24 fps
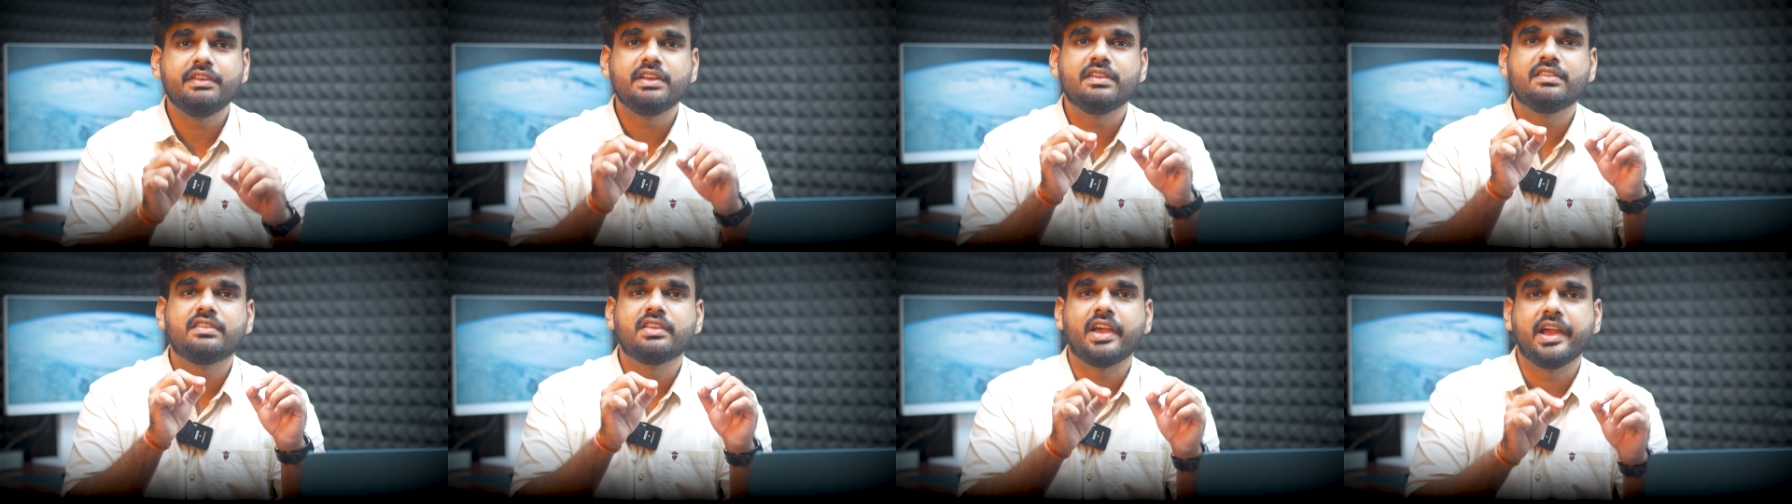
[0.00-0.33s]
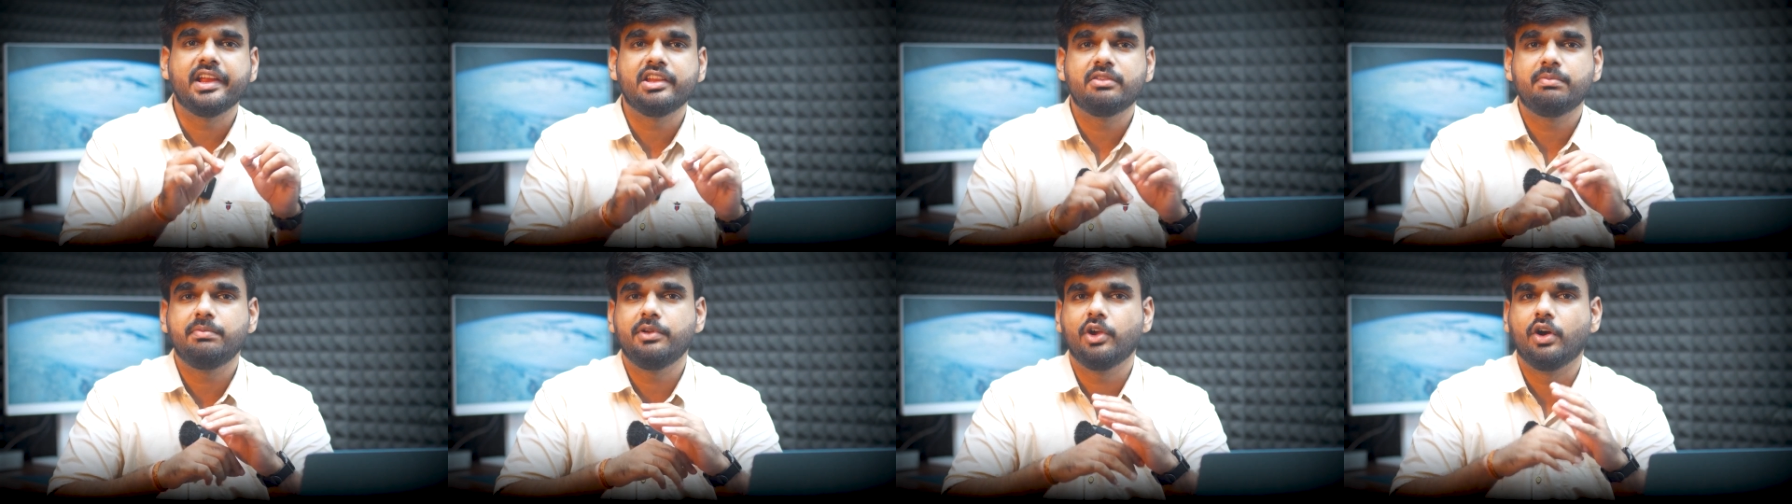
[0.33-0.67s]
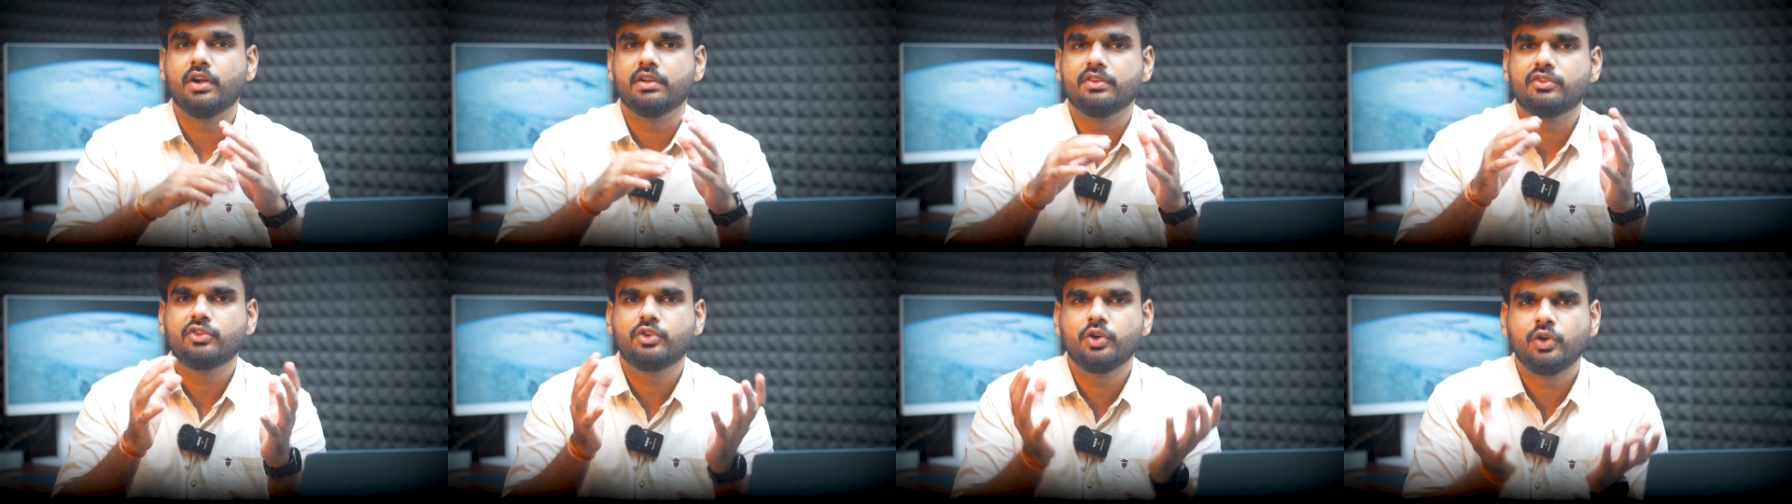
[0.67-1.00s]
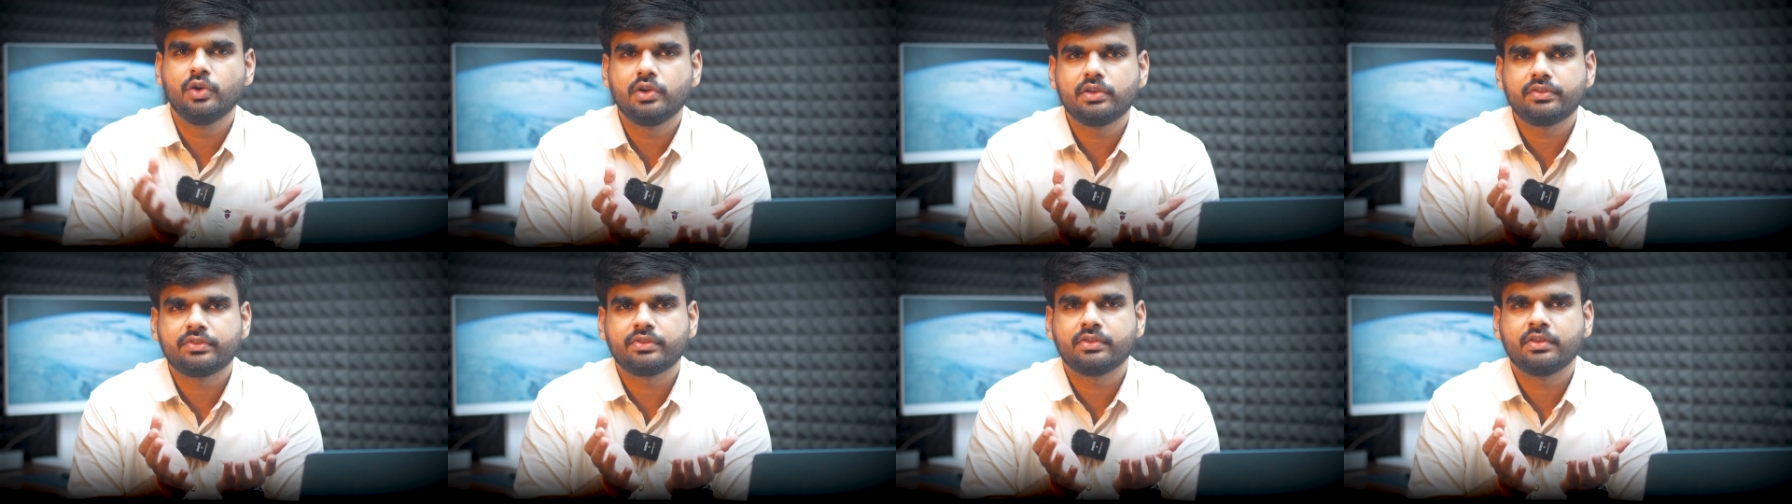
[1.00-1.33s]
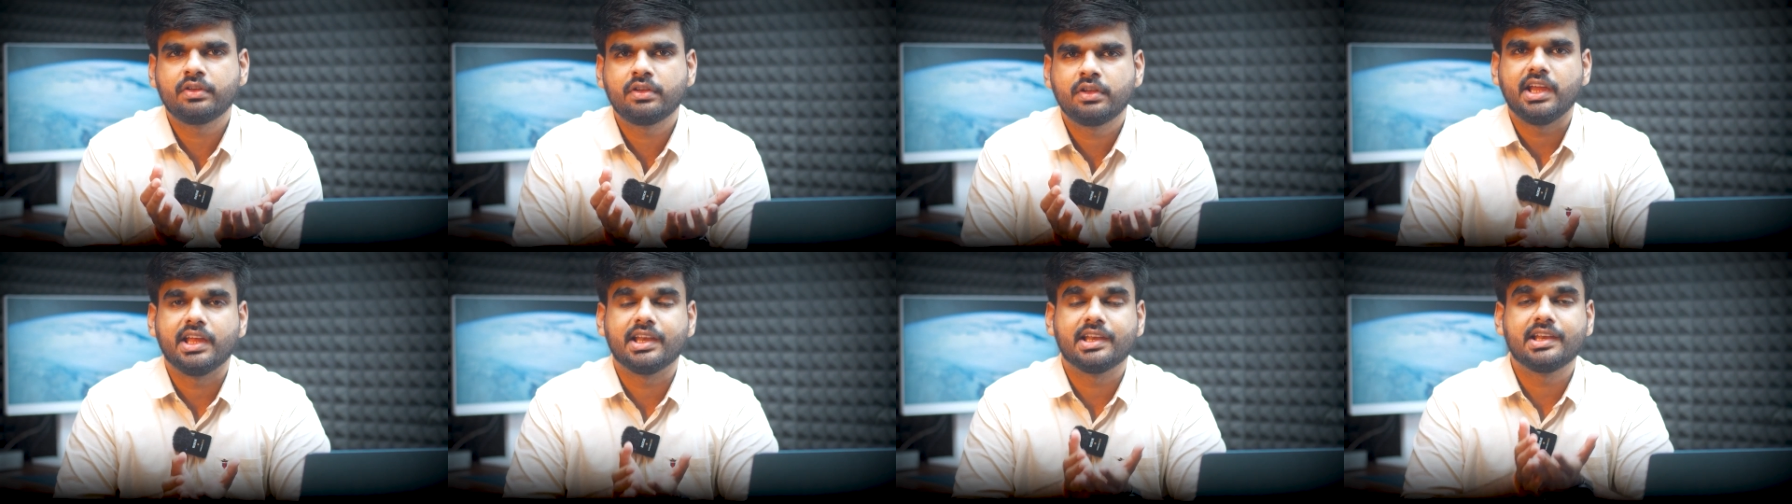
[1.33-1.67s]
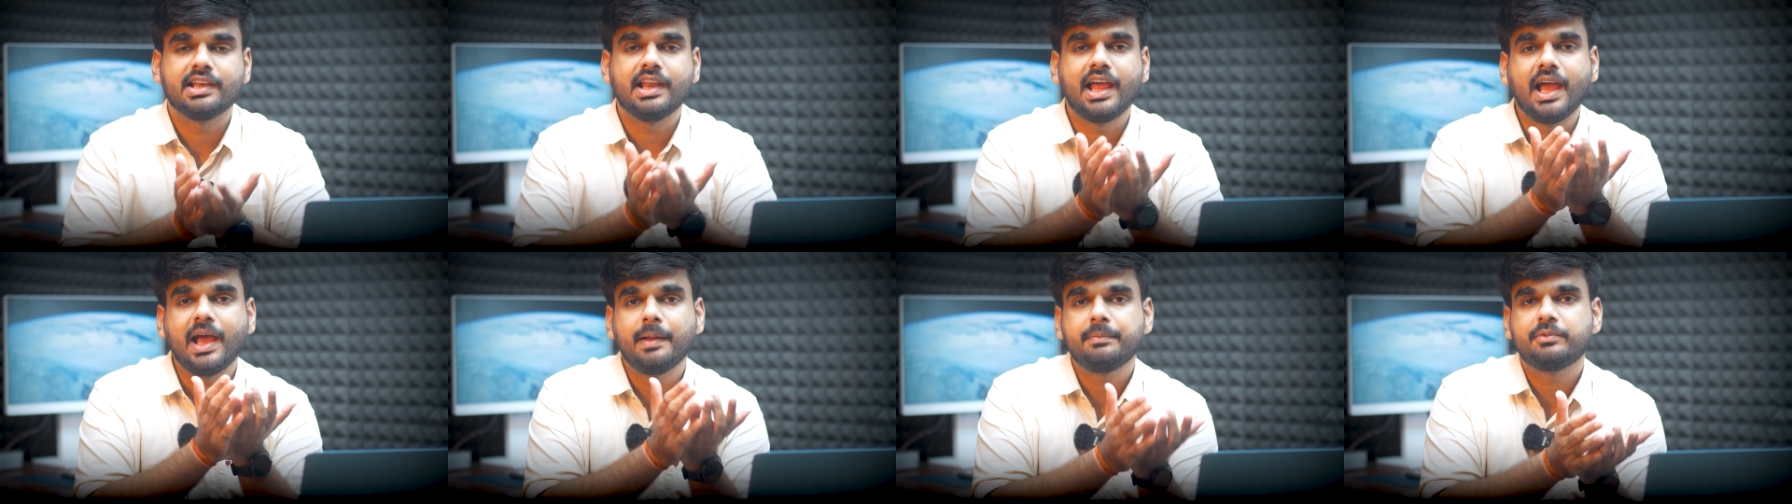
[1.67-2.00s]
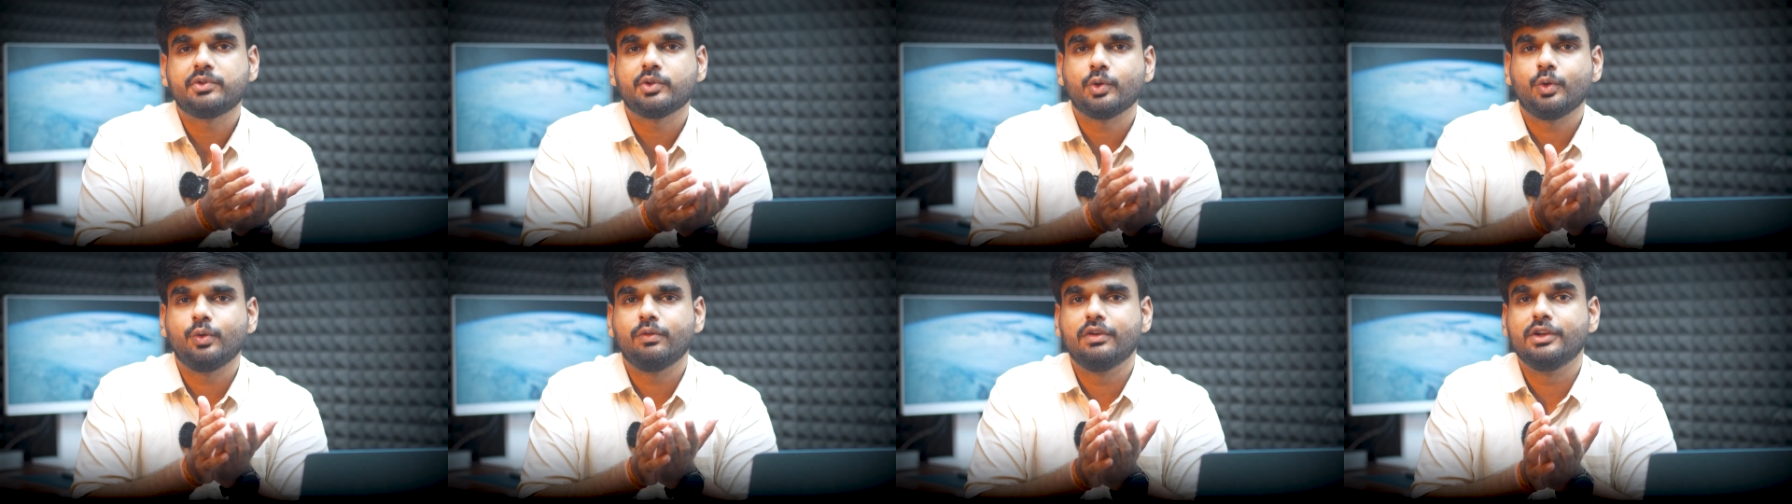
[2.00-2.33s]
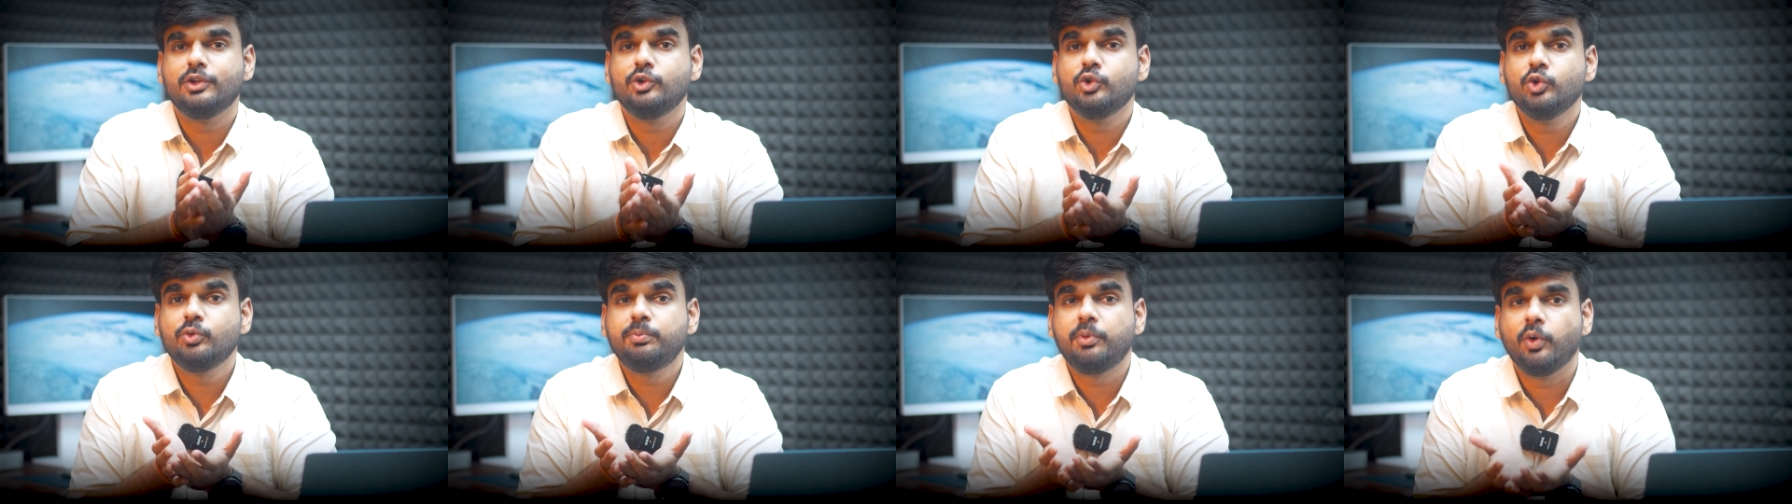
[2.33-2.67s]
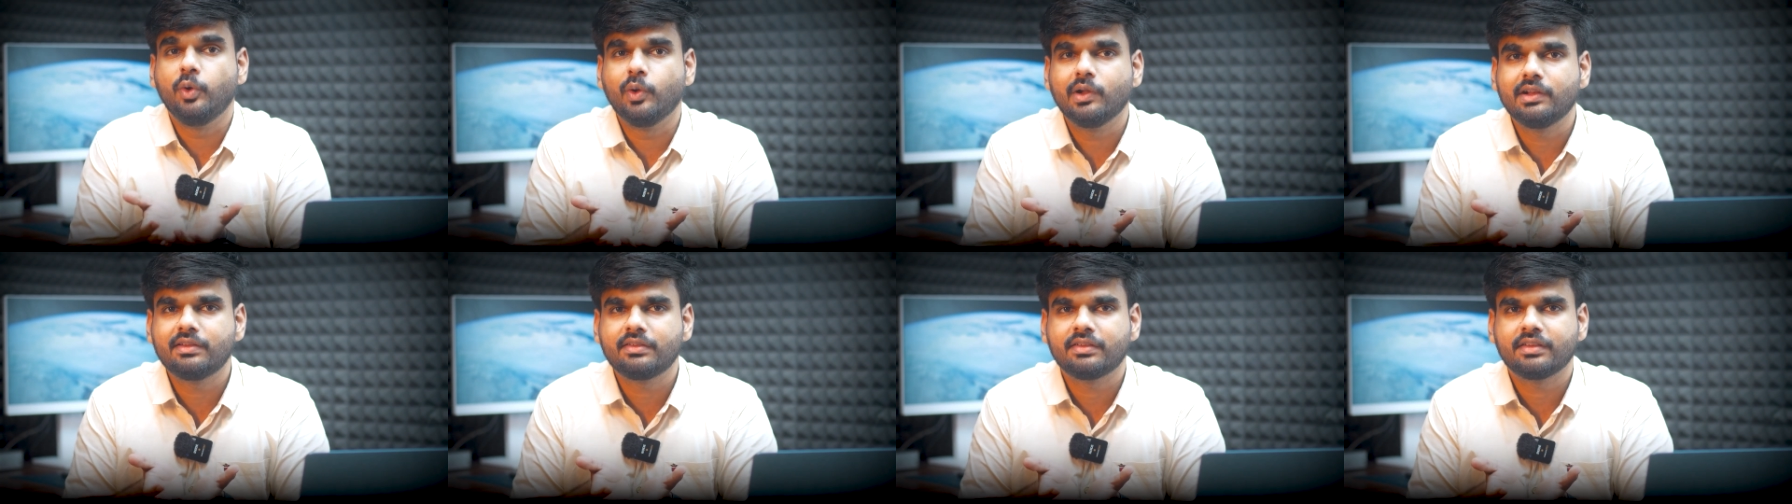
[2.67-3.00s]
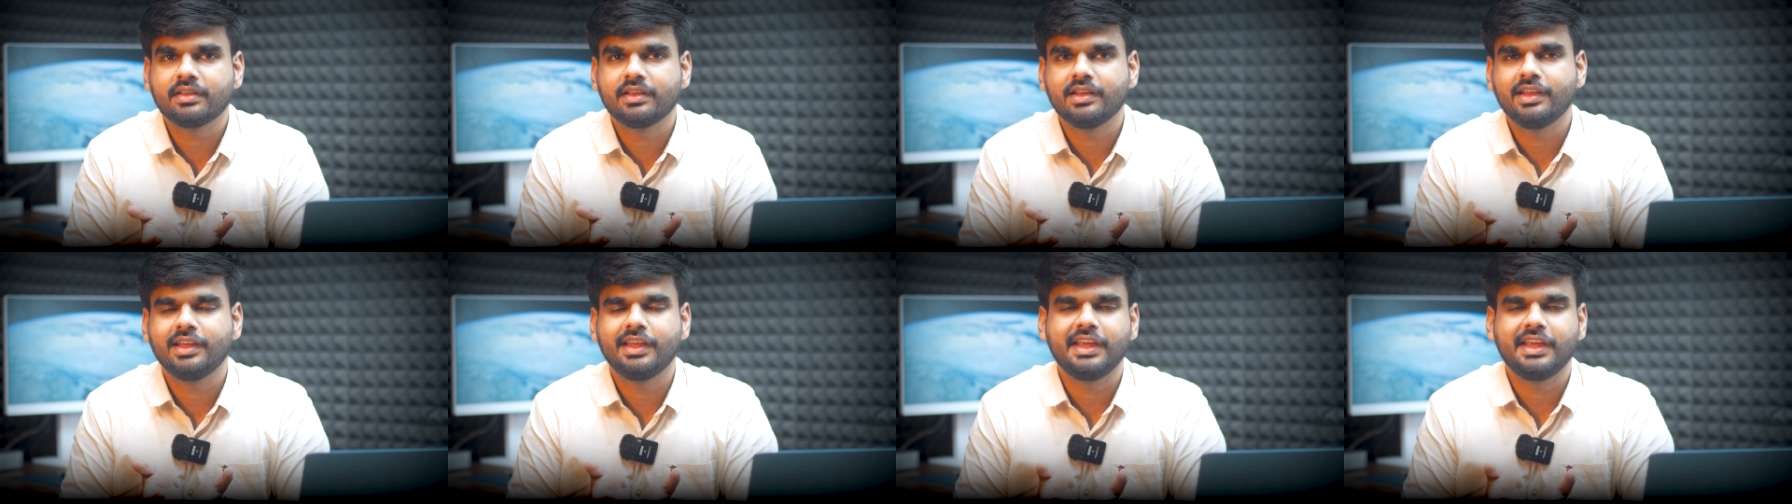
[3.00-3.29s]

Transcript: in science beyond scores, in labs over loopholes,